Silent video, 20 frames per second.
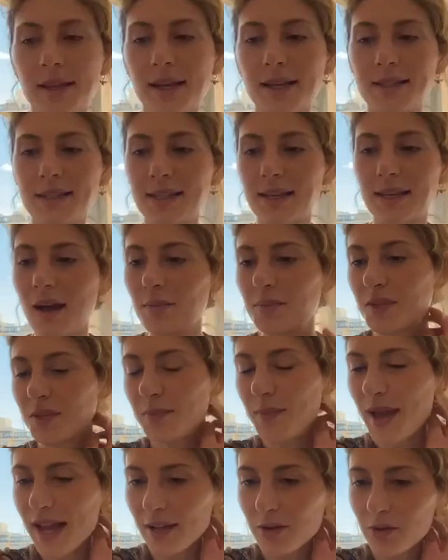that comes
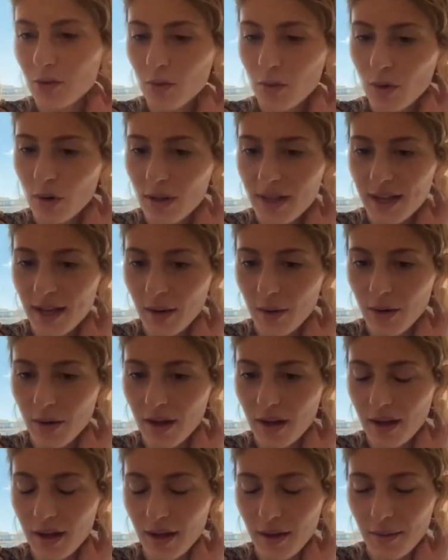back to all the
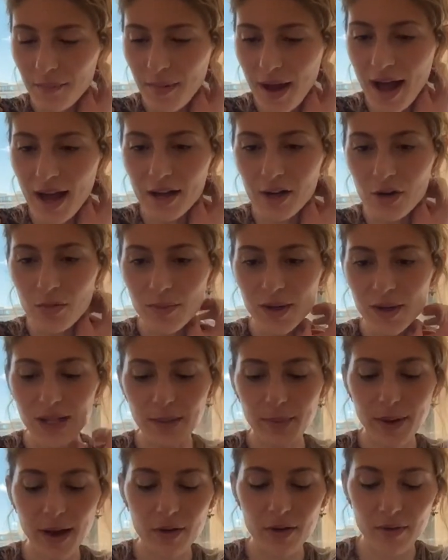um, argument
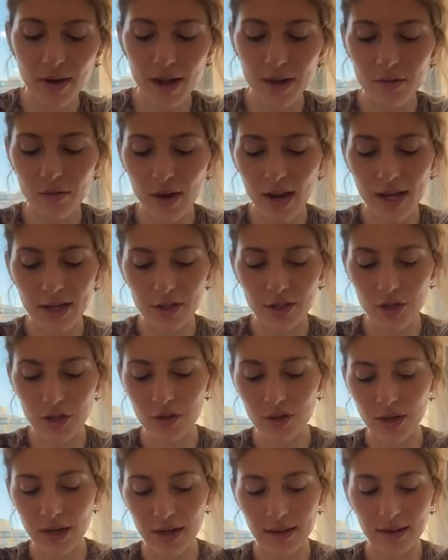about
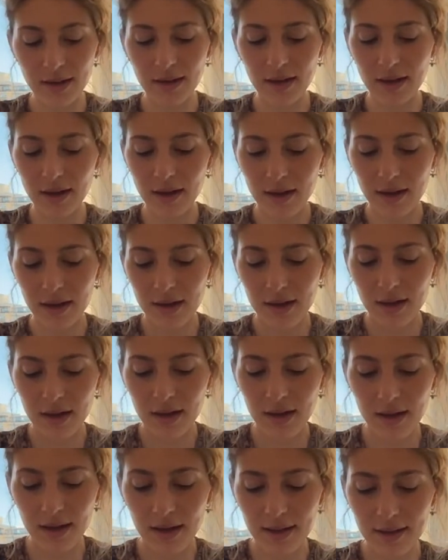regulation and. Uh,
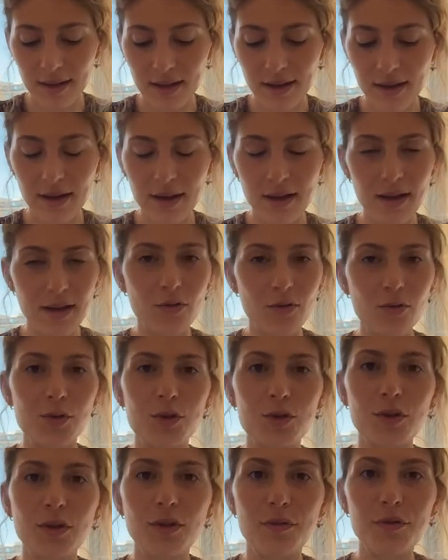and uh,
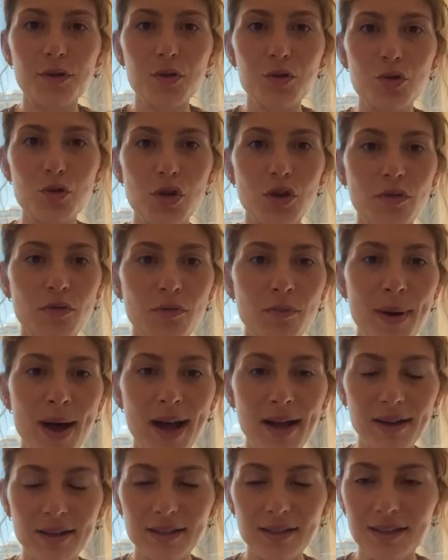also the future of
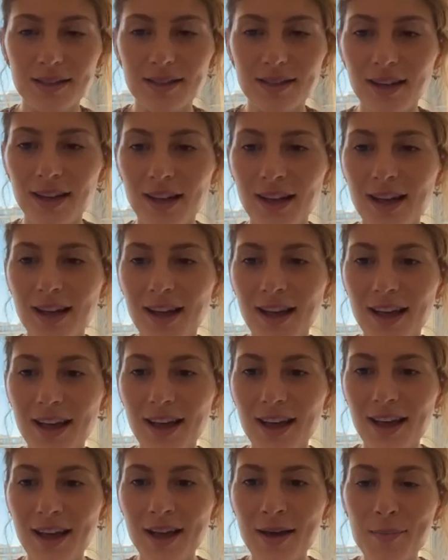banks.
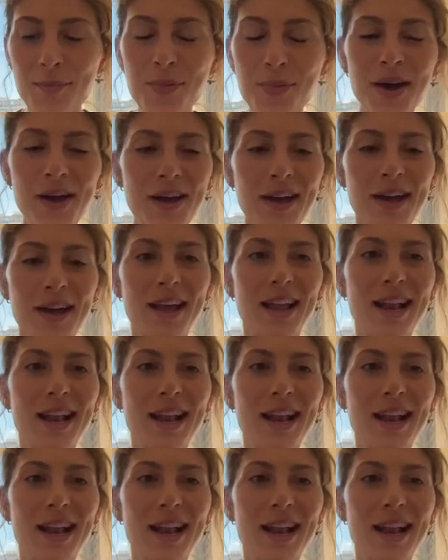Uh, but